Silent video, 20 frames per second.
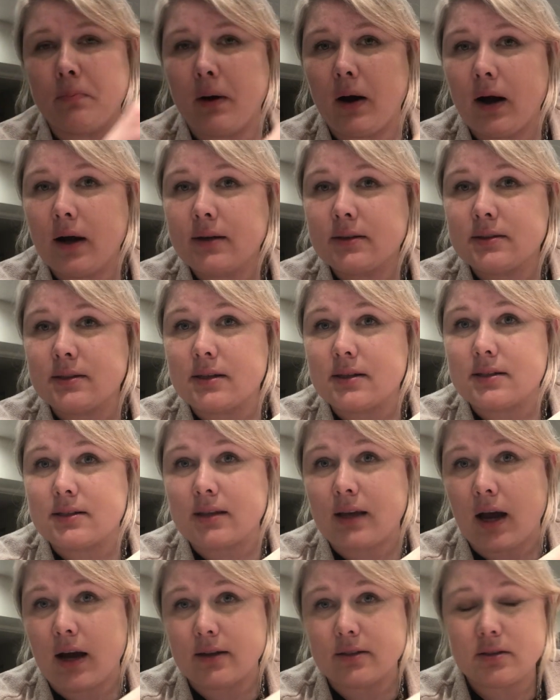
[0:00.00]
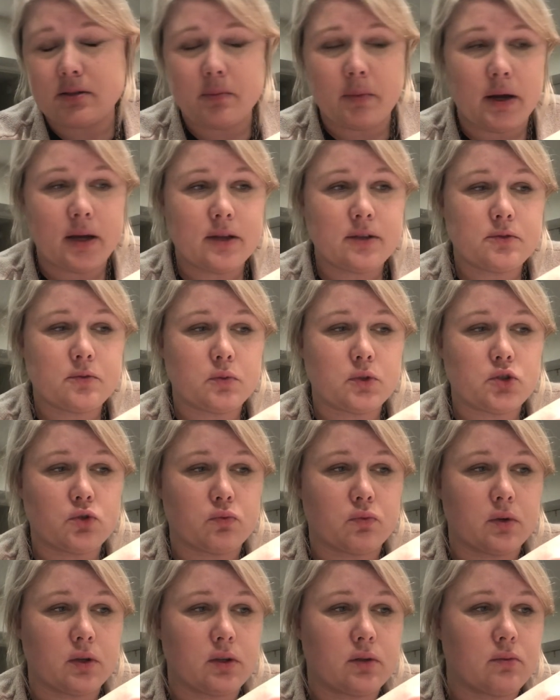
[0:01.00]
box is customized, which
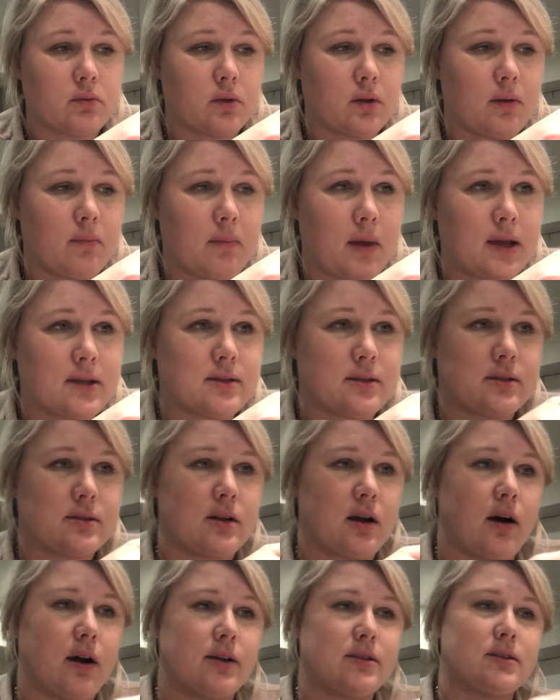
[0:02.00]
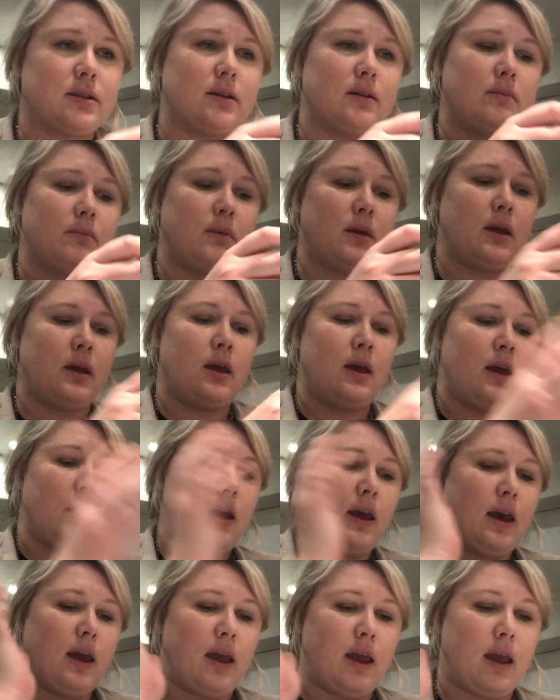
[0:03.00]
really, really makes this awesome
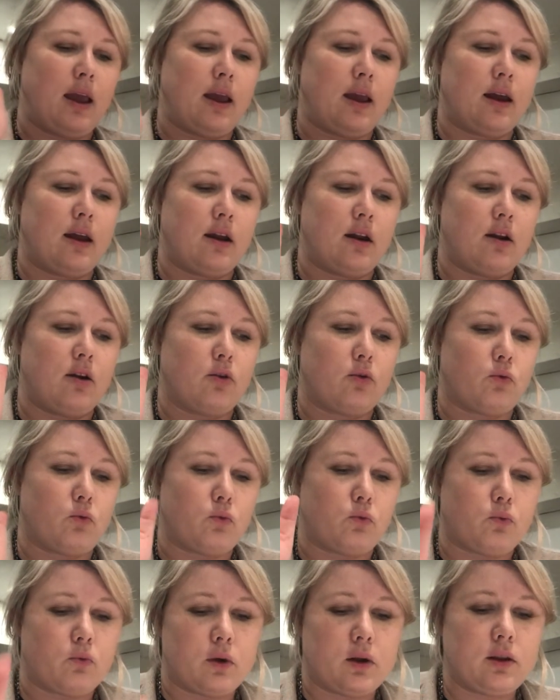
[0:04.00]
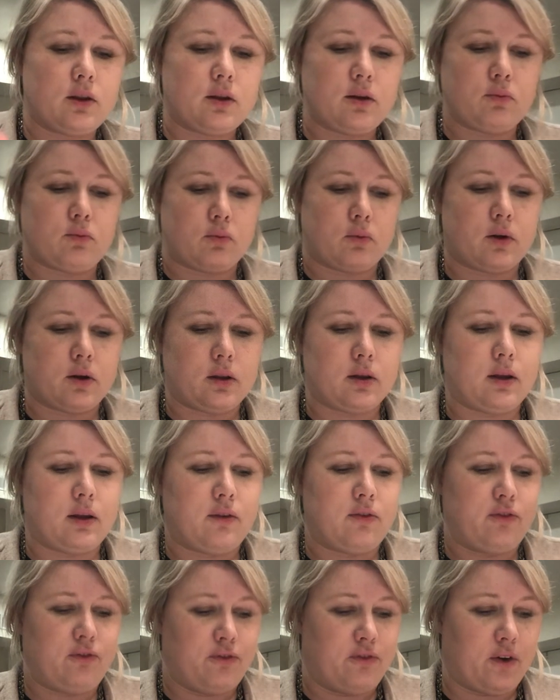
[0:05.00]
and really,
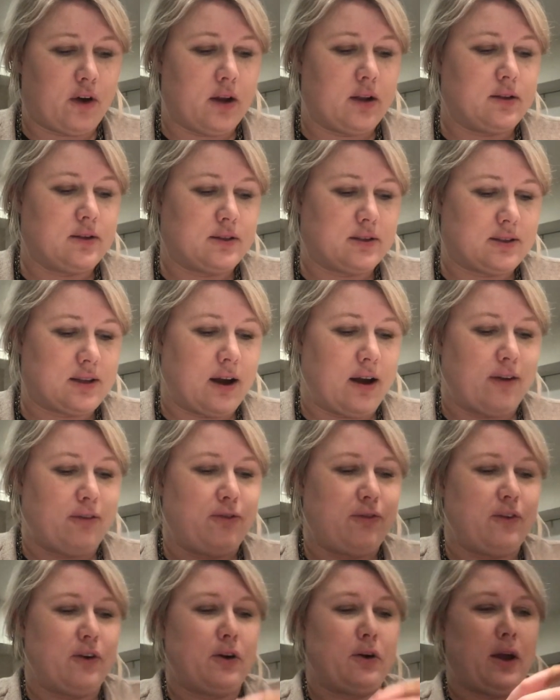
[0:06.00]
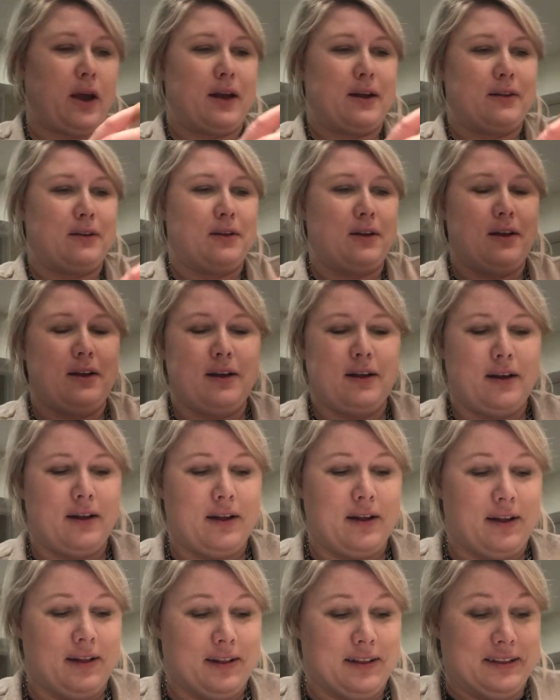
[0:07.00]
really fun stuff. Okay,
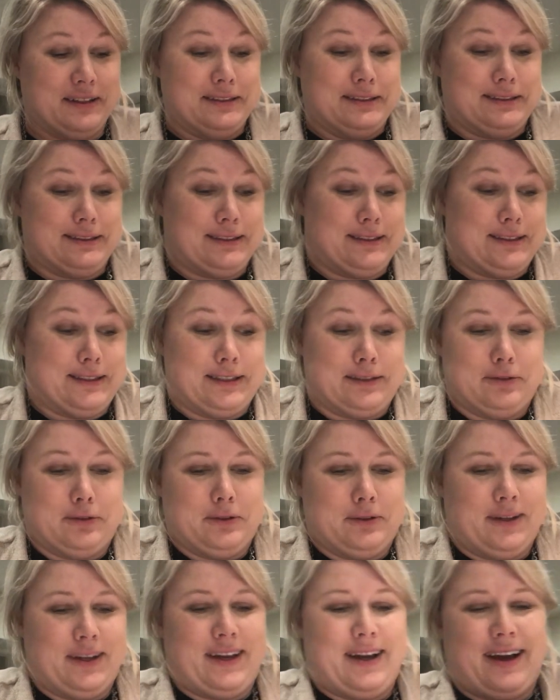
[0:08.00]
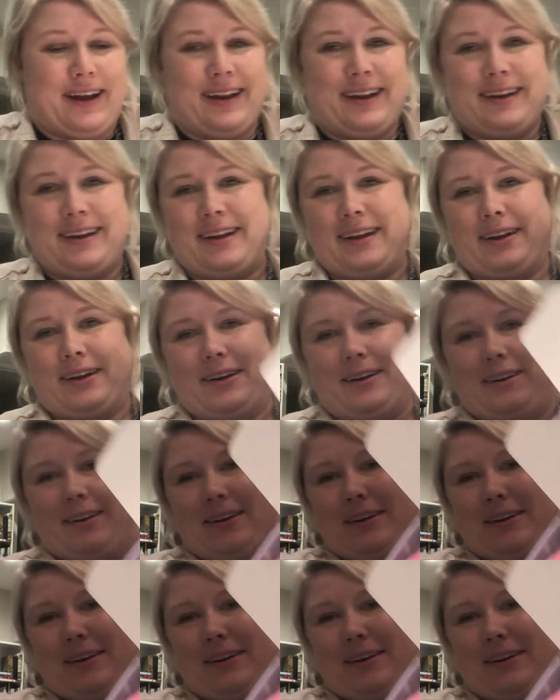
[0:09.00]
Let's see what we got in here.